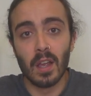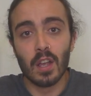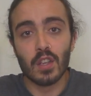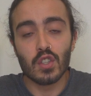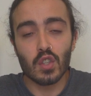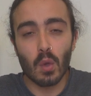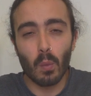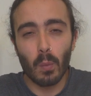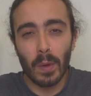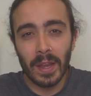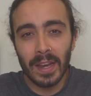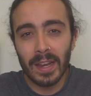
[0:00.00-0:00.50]

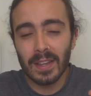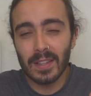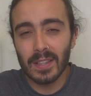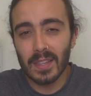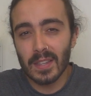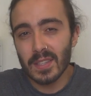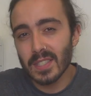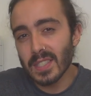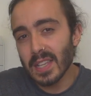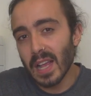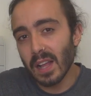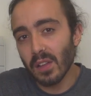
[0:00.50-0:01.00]
So we need to
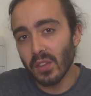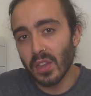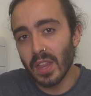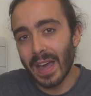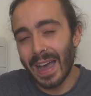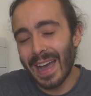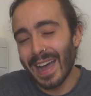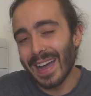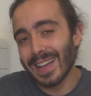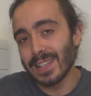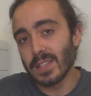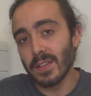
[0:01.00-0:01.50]
sell
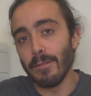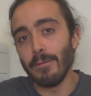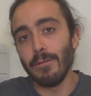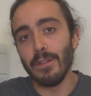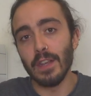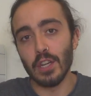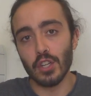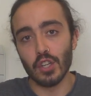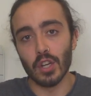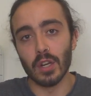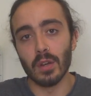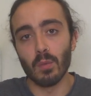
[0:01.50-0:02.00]
that as a
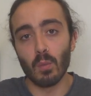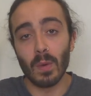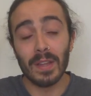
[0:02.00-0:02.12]
vision.